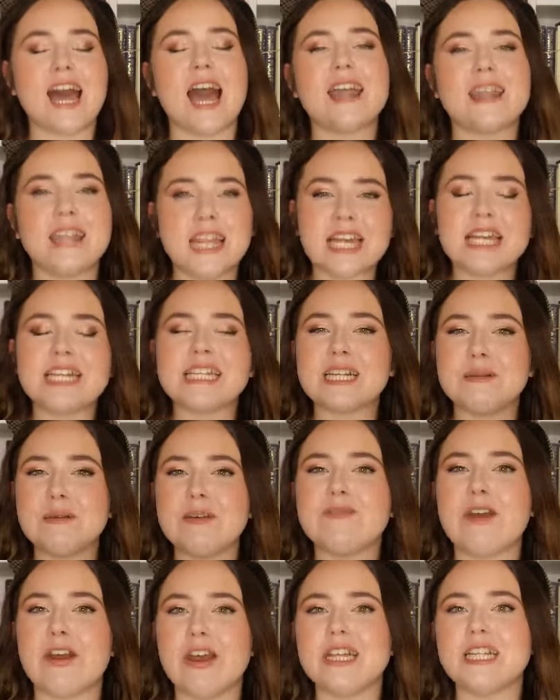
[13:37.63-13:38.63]
I think it's gonna
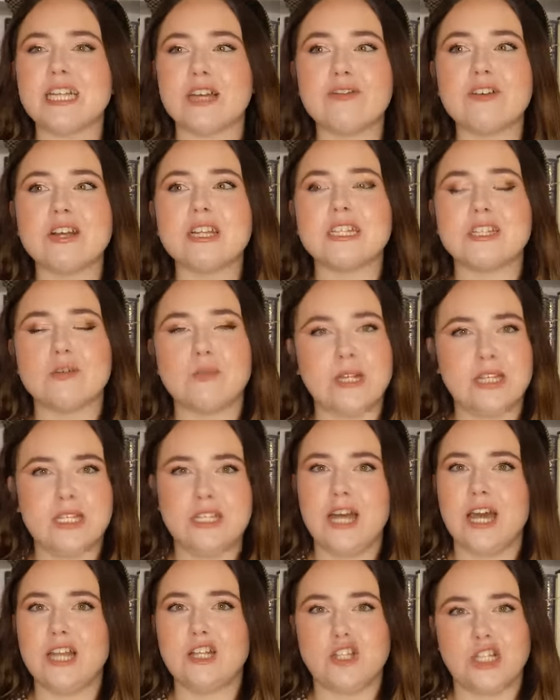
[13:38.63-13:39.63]
be very different to the
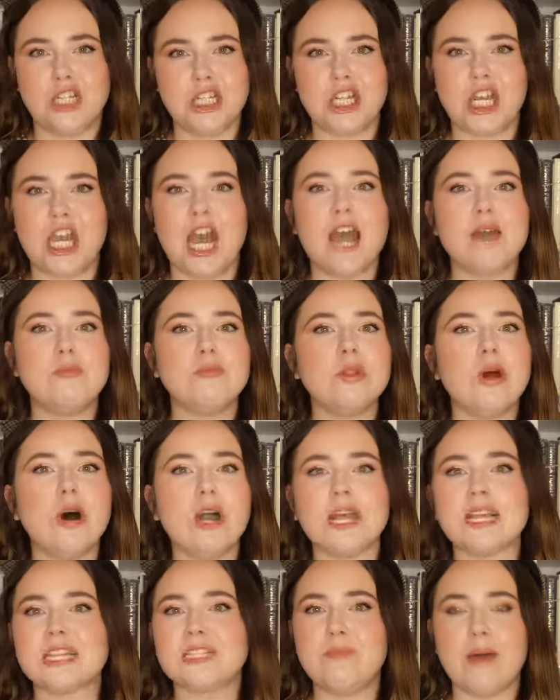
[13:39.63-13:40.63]
Winternight trilogy. I am
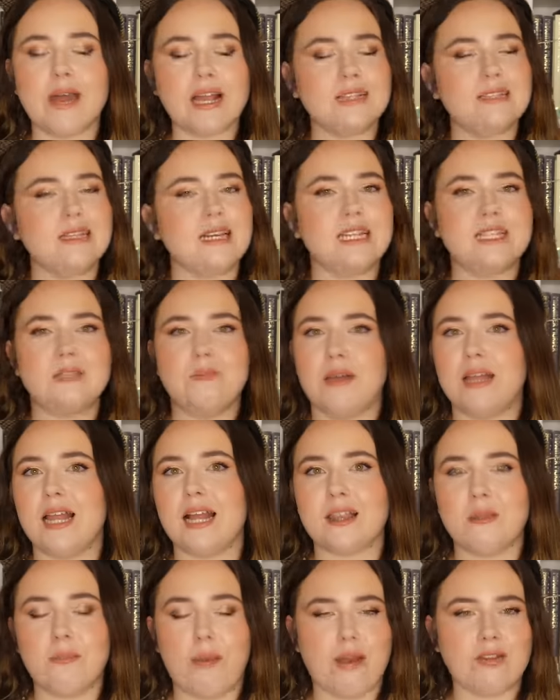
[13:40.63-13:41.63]
not expecting it to be
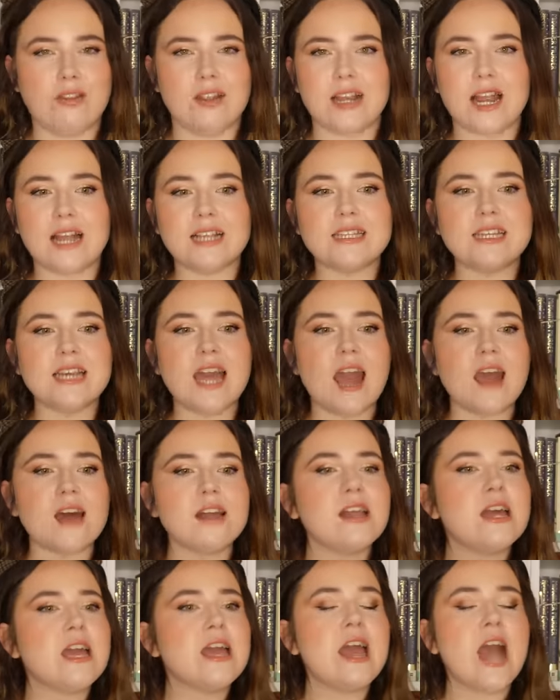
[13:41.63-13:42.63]
like The Bear and the Nightingale.